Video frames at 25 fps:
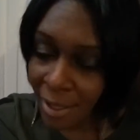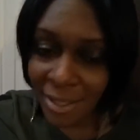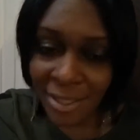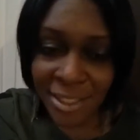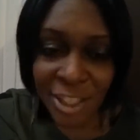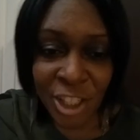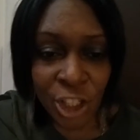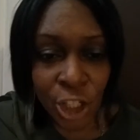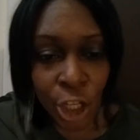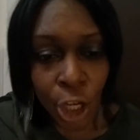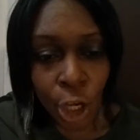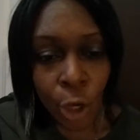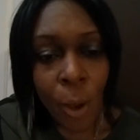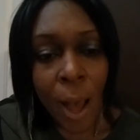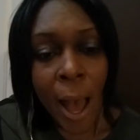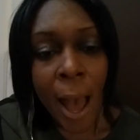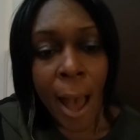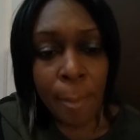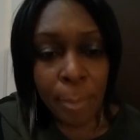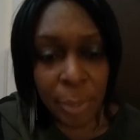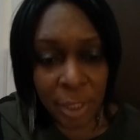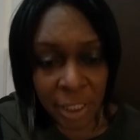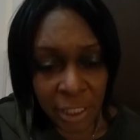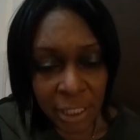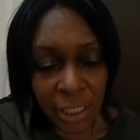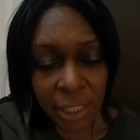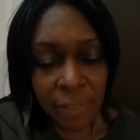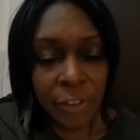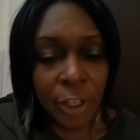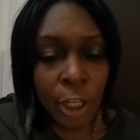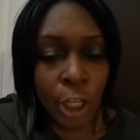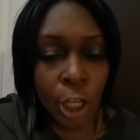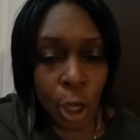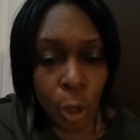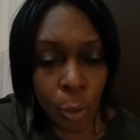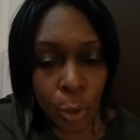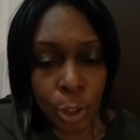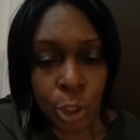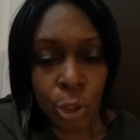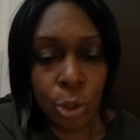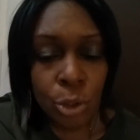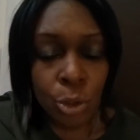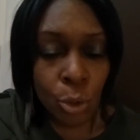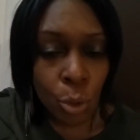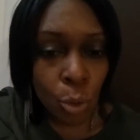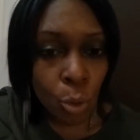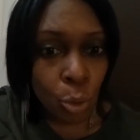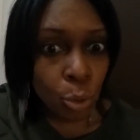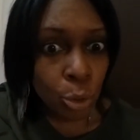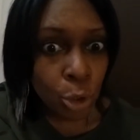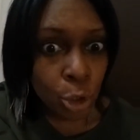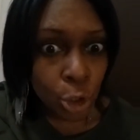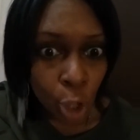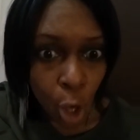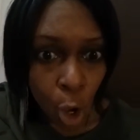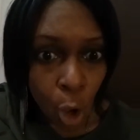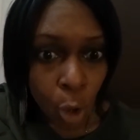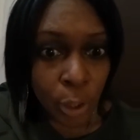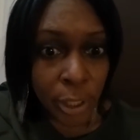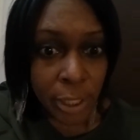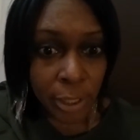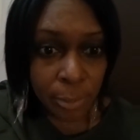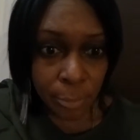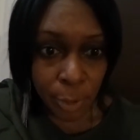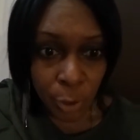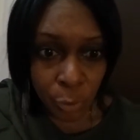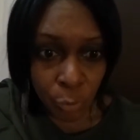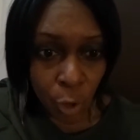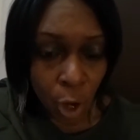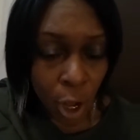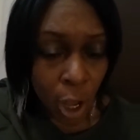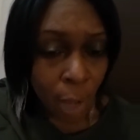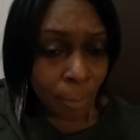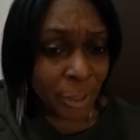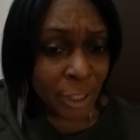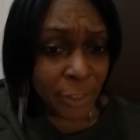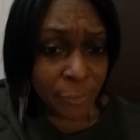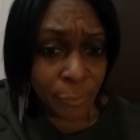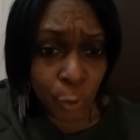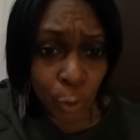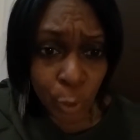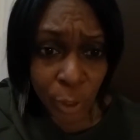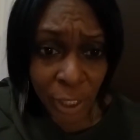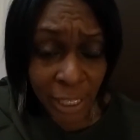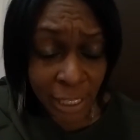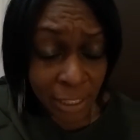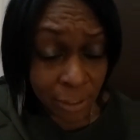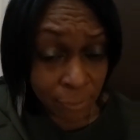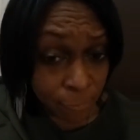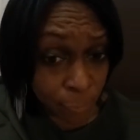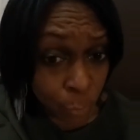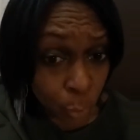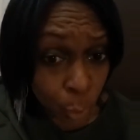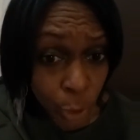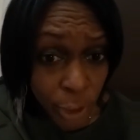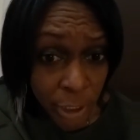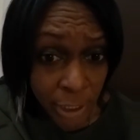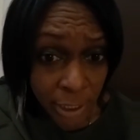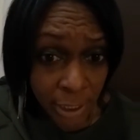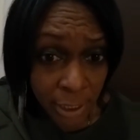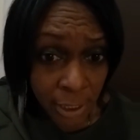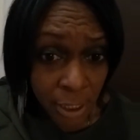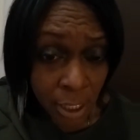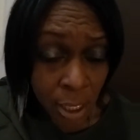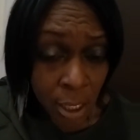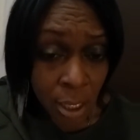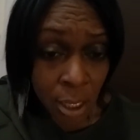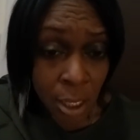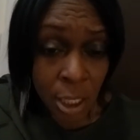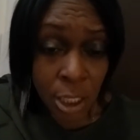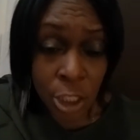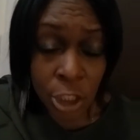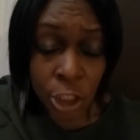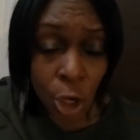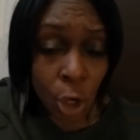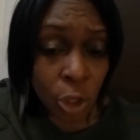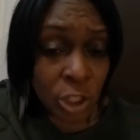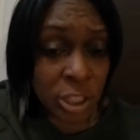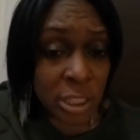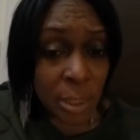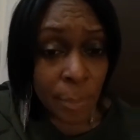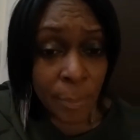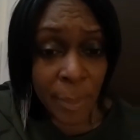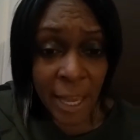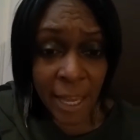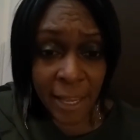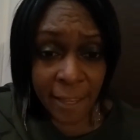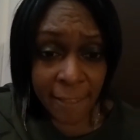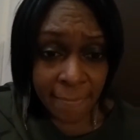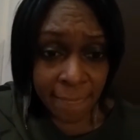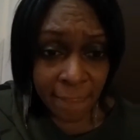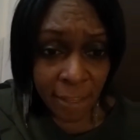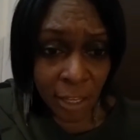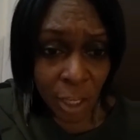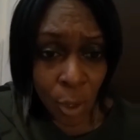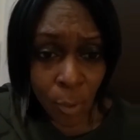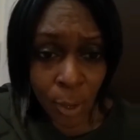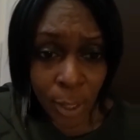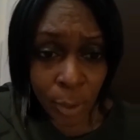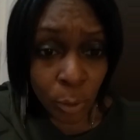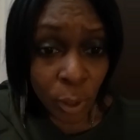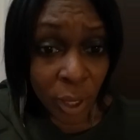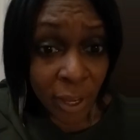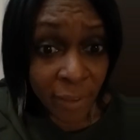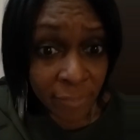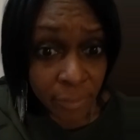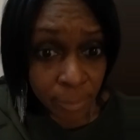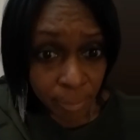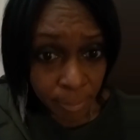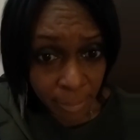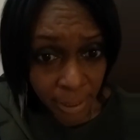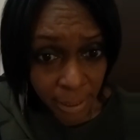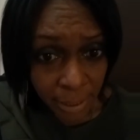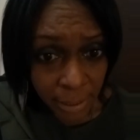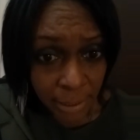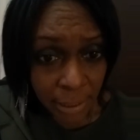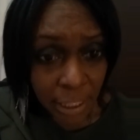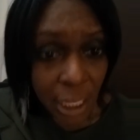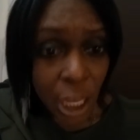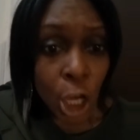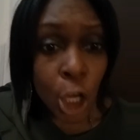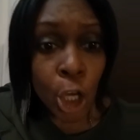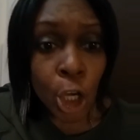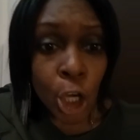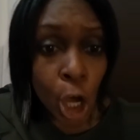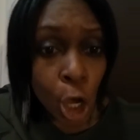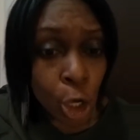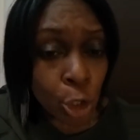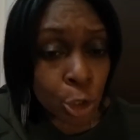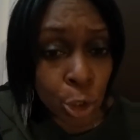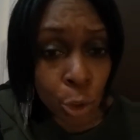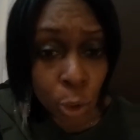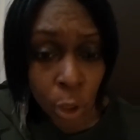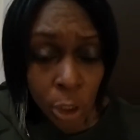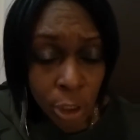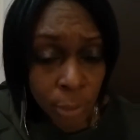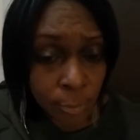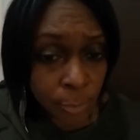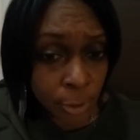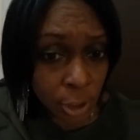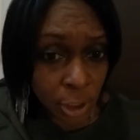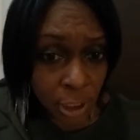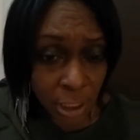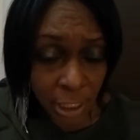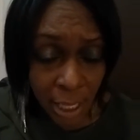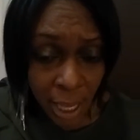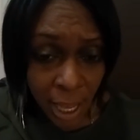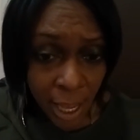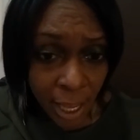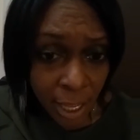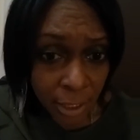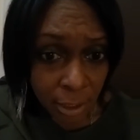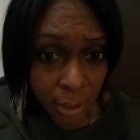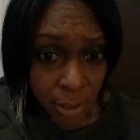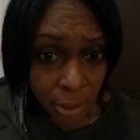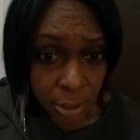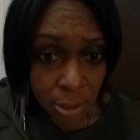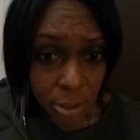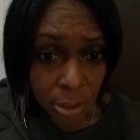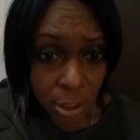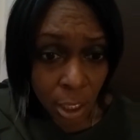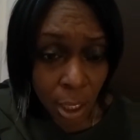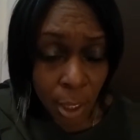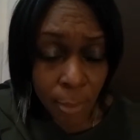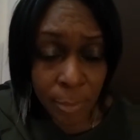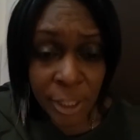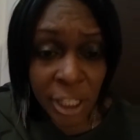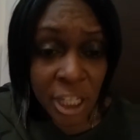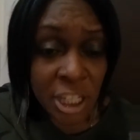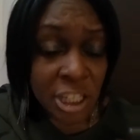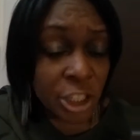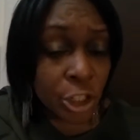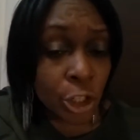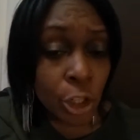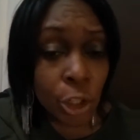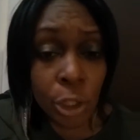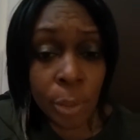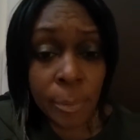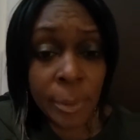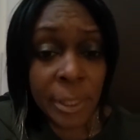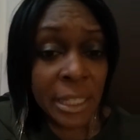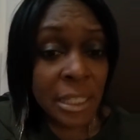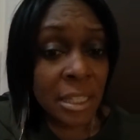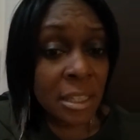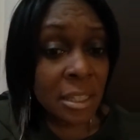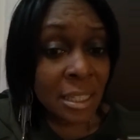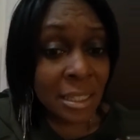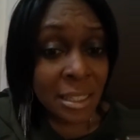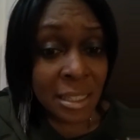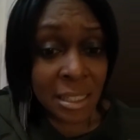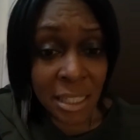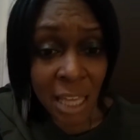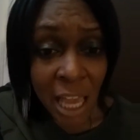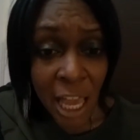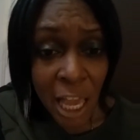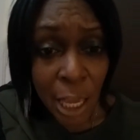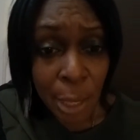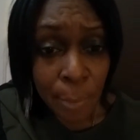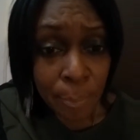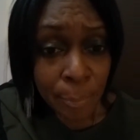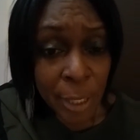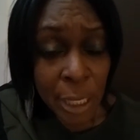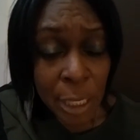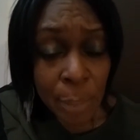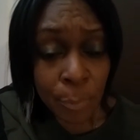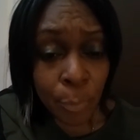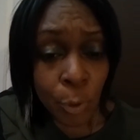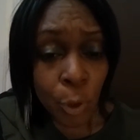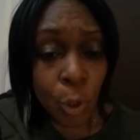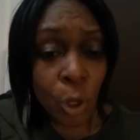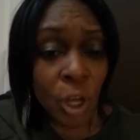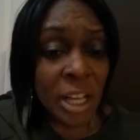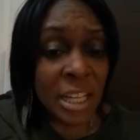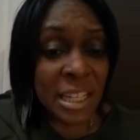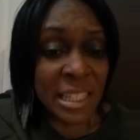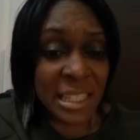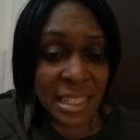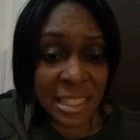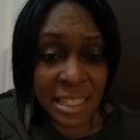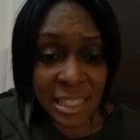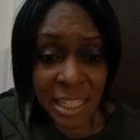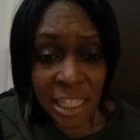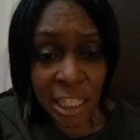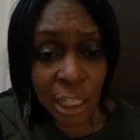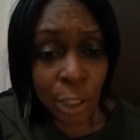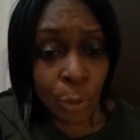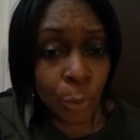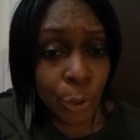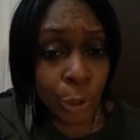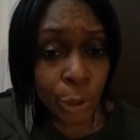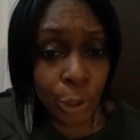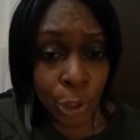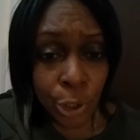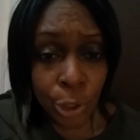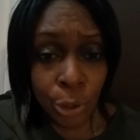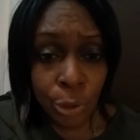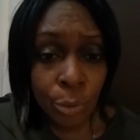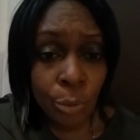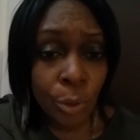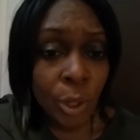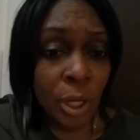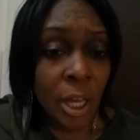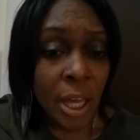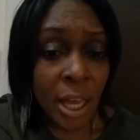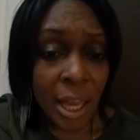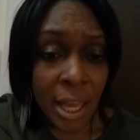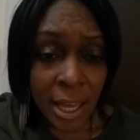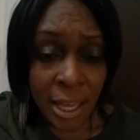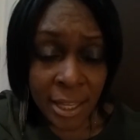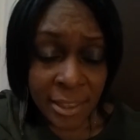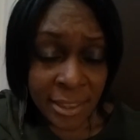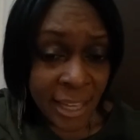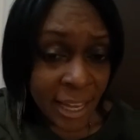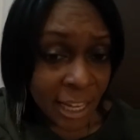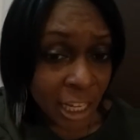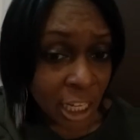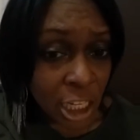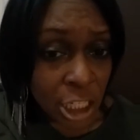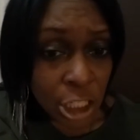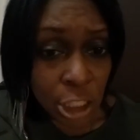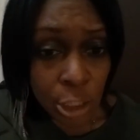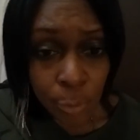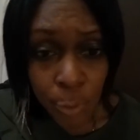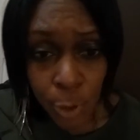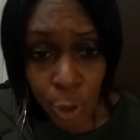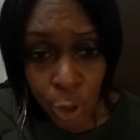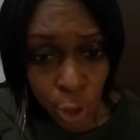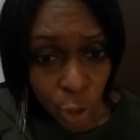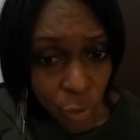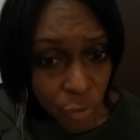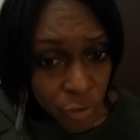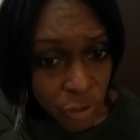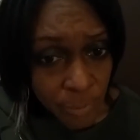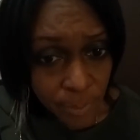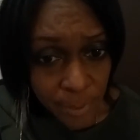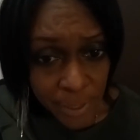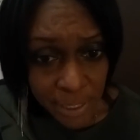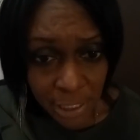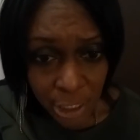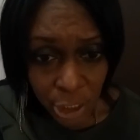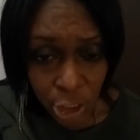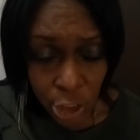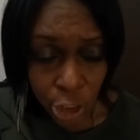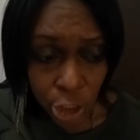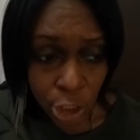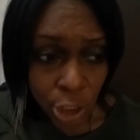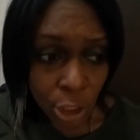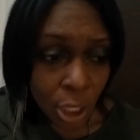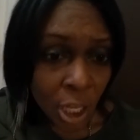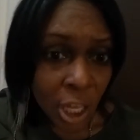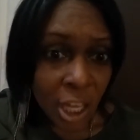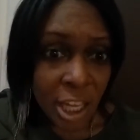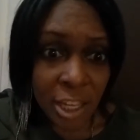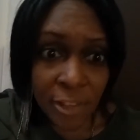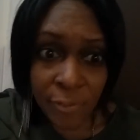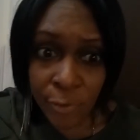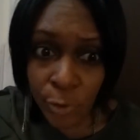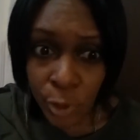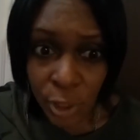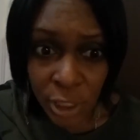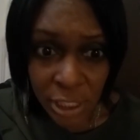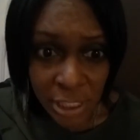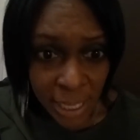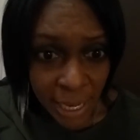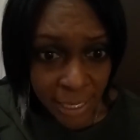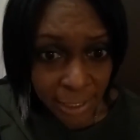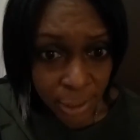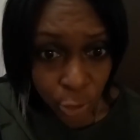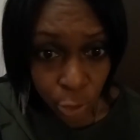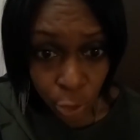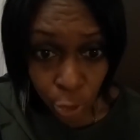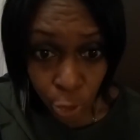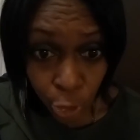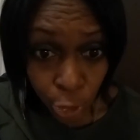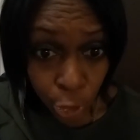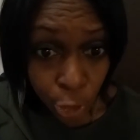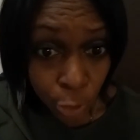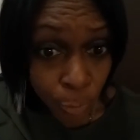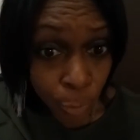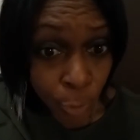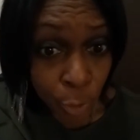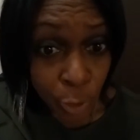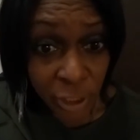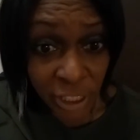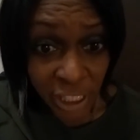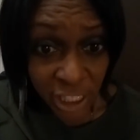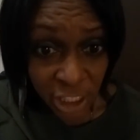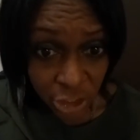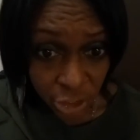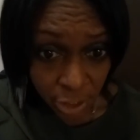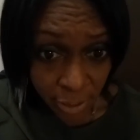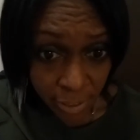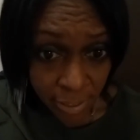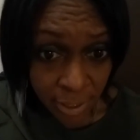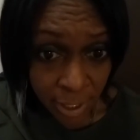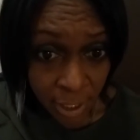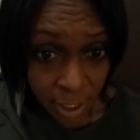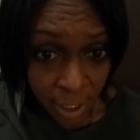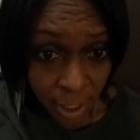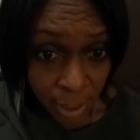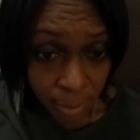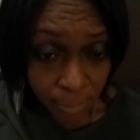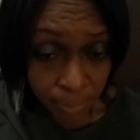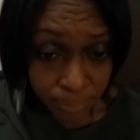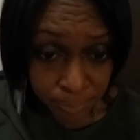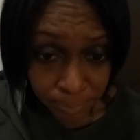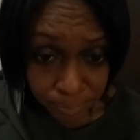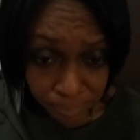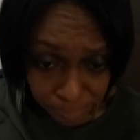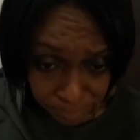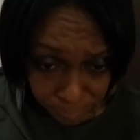You know, I believe in going to school. Don't get me wrong. But if you can't afford it, don't sit back and think, oh, I don't have the money. Go to a community college, because they're going to be the same people sitting with you at that customer service position if you decide to do the Cubicle Nation thing,